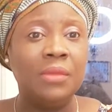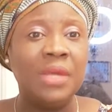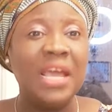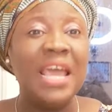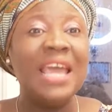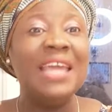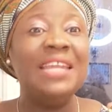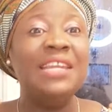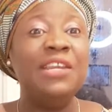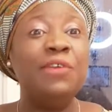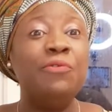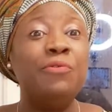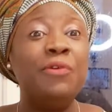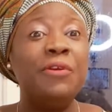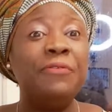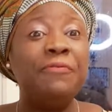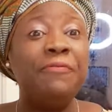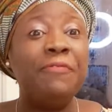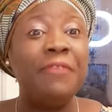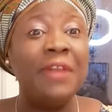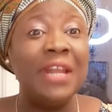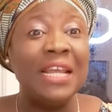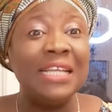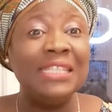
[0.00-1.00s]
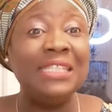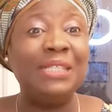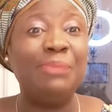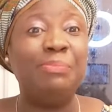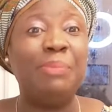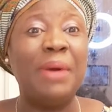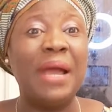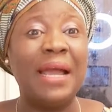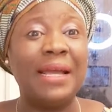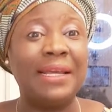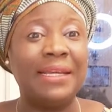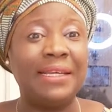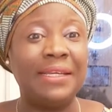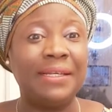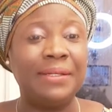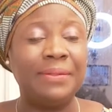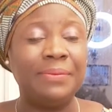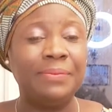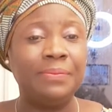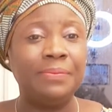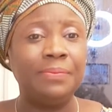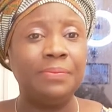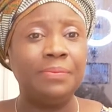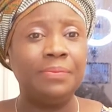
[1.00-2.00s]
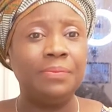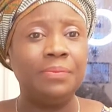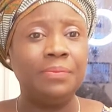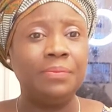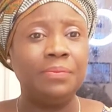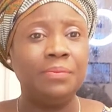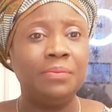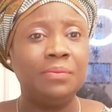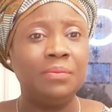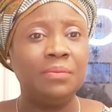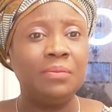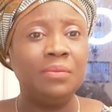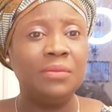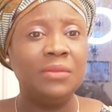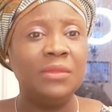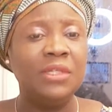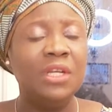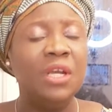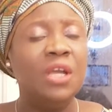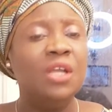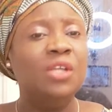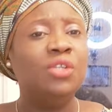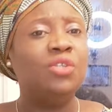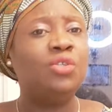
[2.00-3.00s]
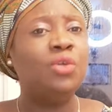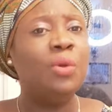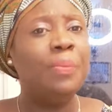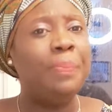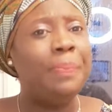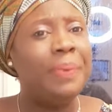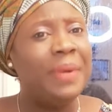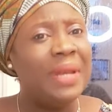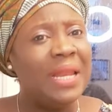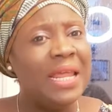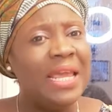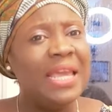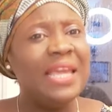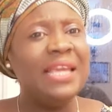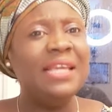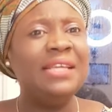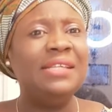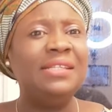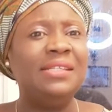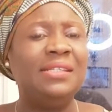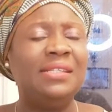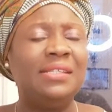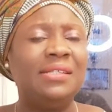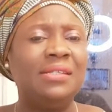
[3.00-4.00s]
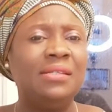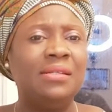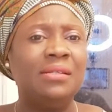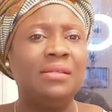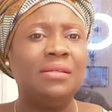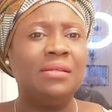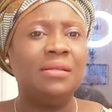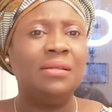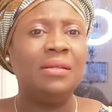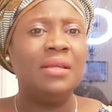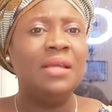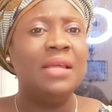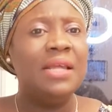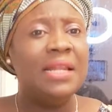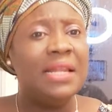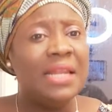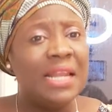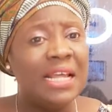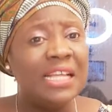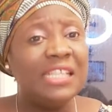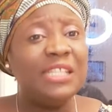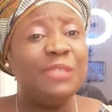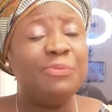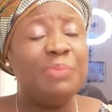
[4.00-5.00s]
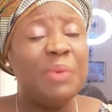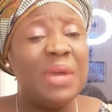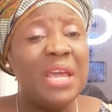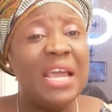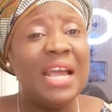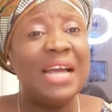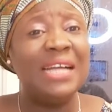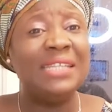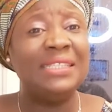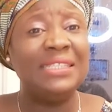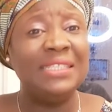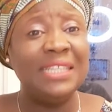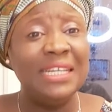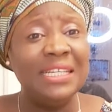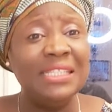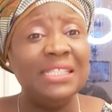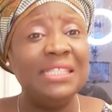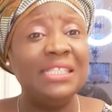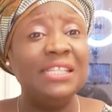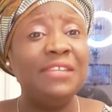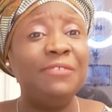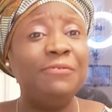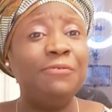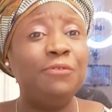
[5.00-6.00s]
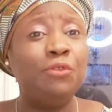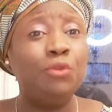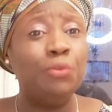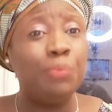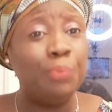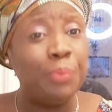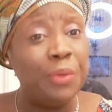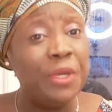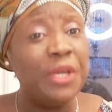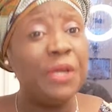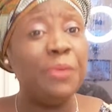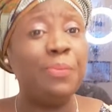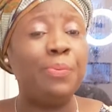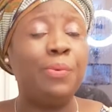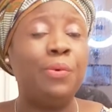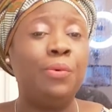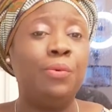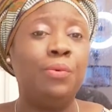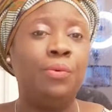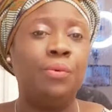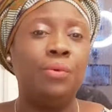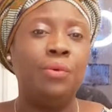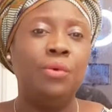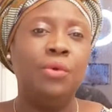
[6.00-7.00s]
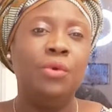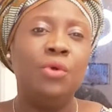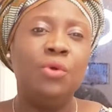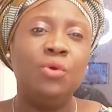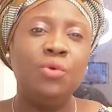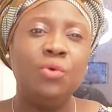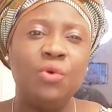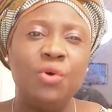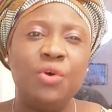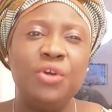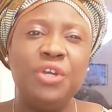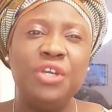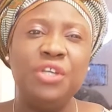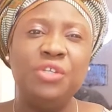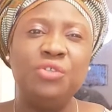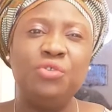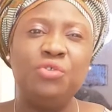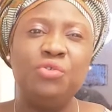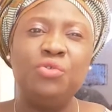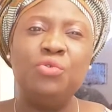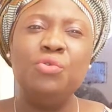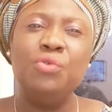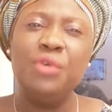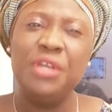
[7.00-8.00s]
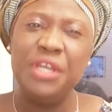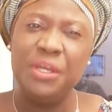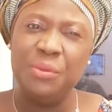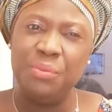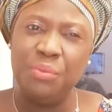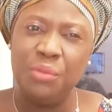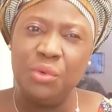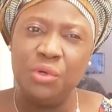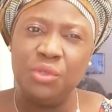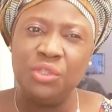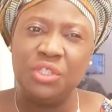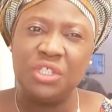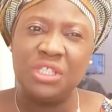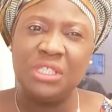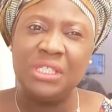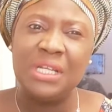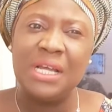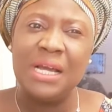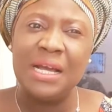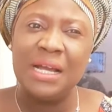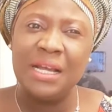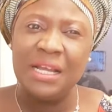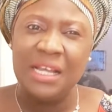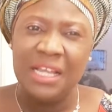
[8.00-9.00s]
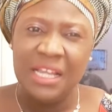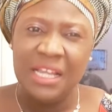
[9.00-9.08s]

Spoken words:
and it reflects back. So please, let's pay attentive to people going through emotional